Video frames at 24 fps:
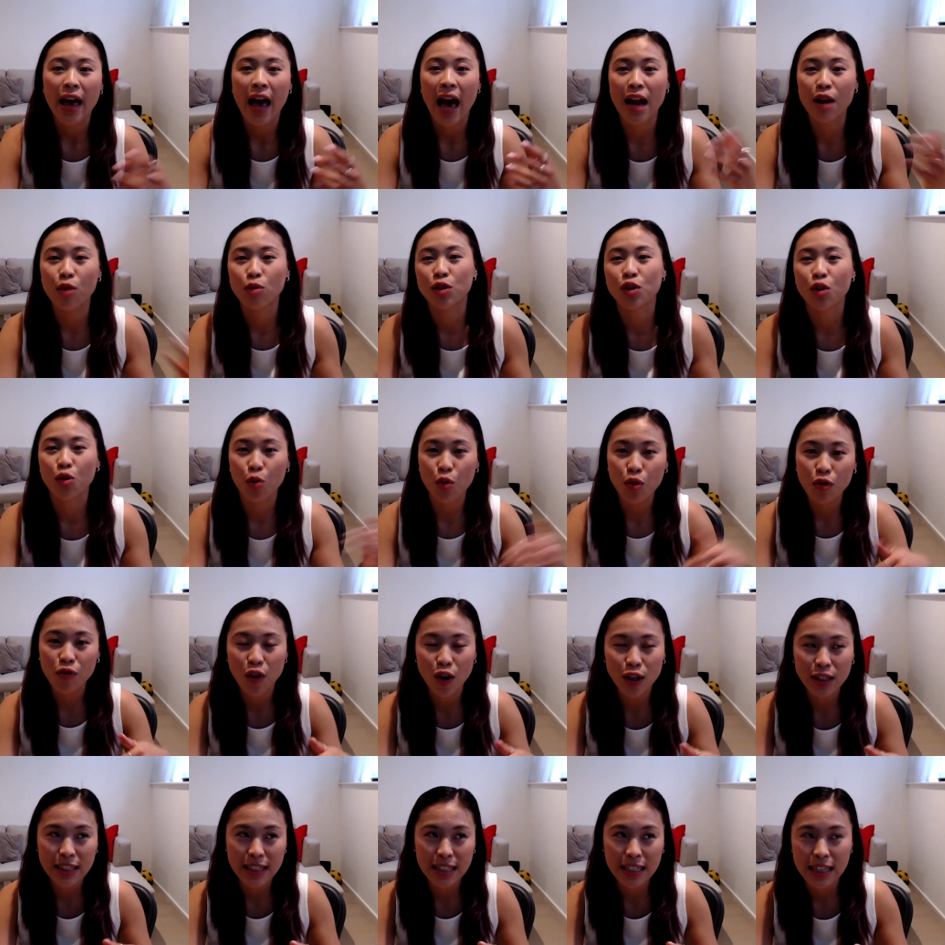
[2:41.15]
And it was through
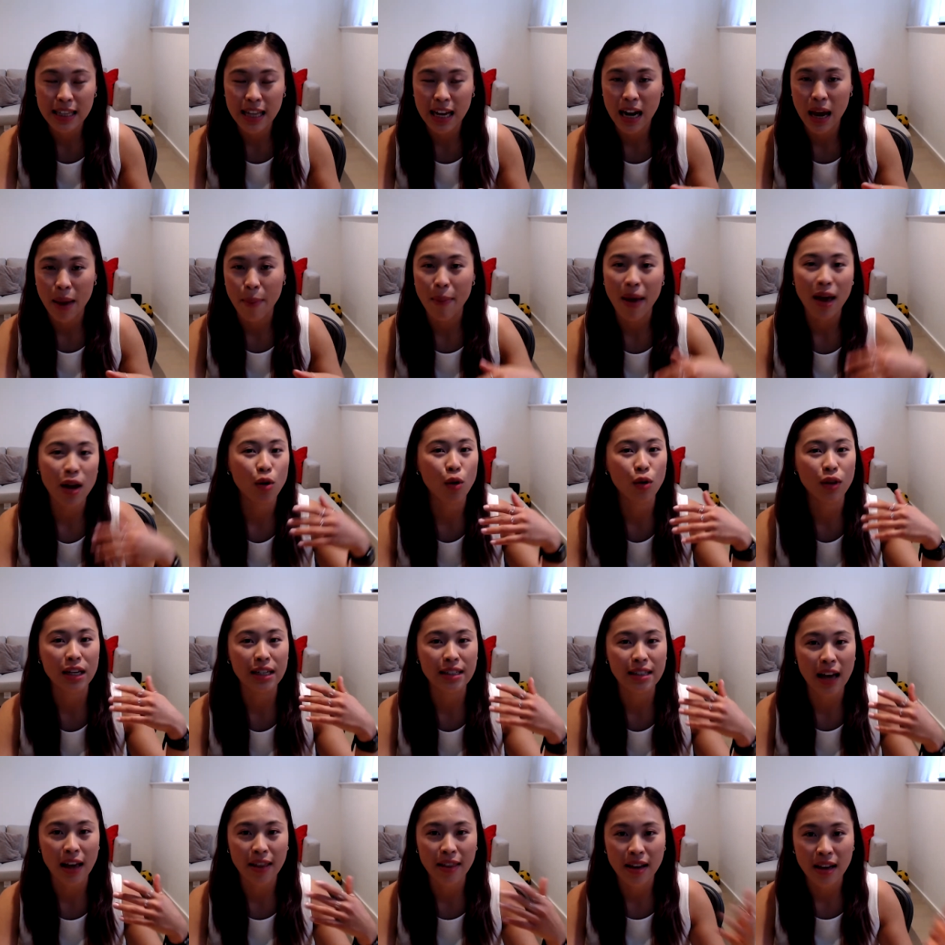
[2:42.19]
Foster that I met all
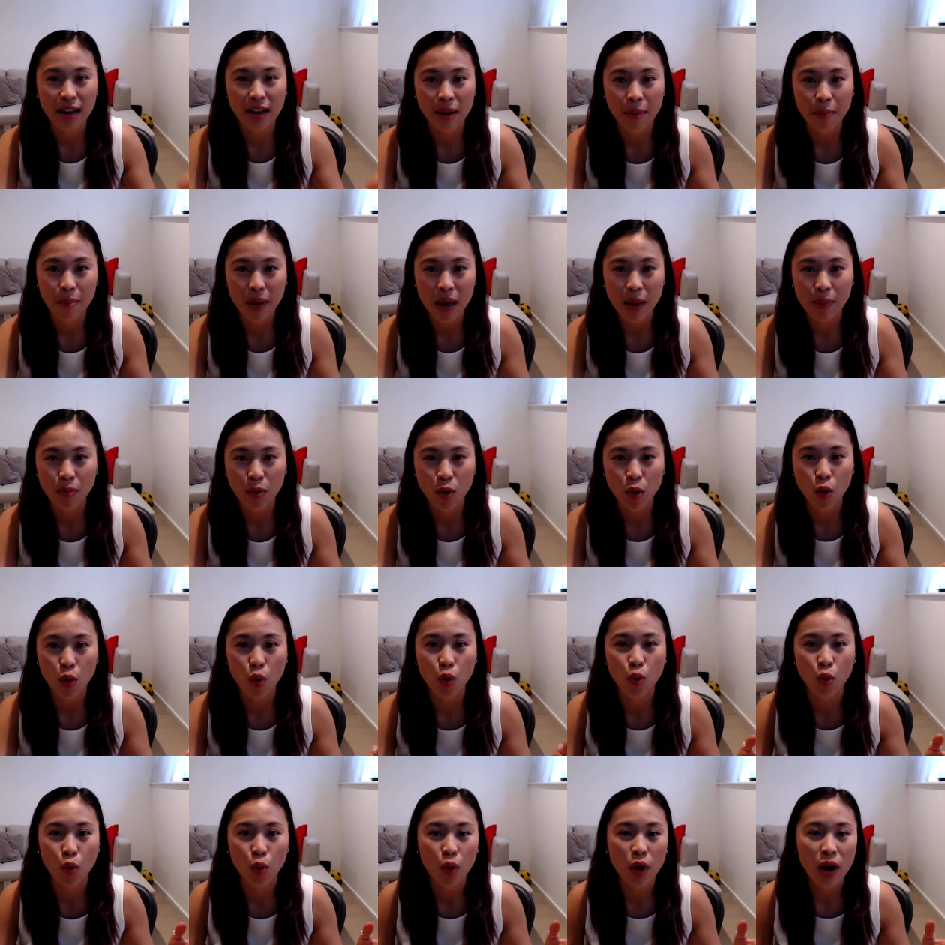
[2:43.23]
these other people
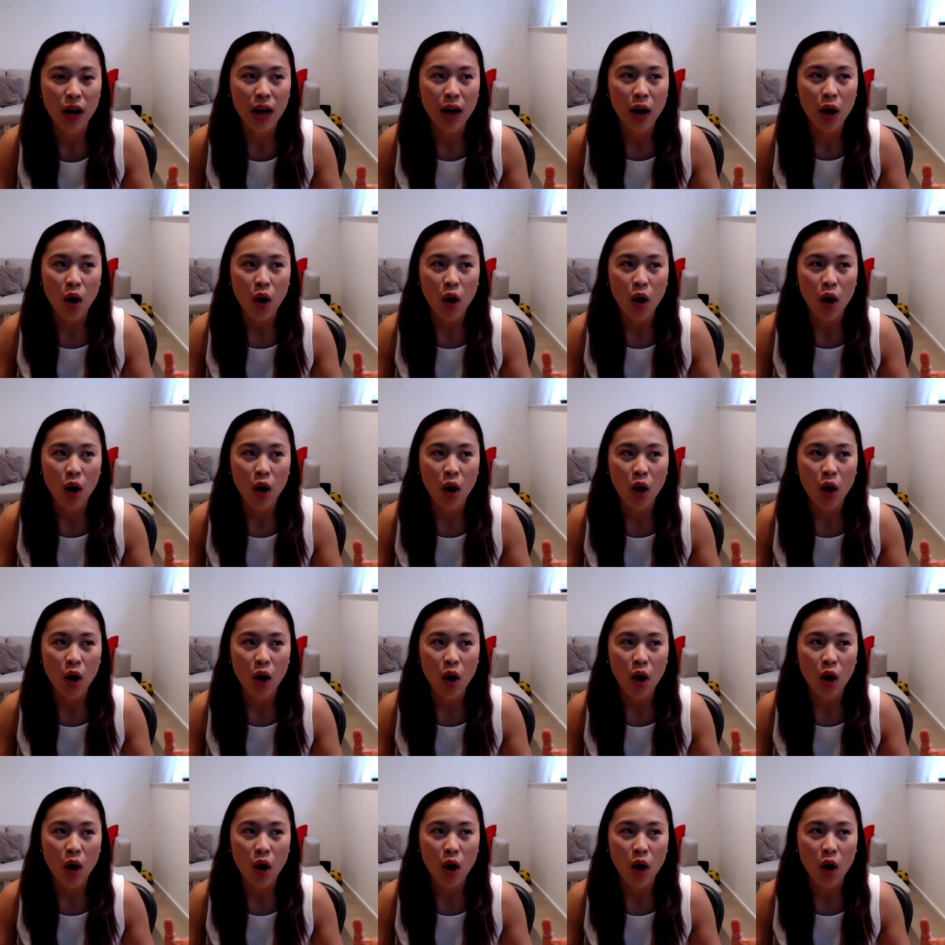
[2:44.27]
who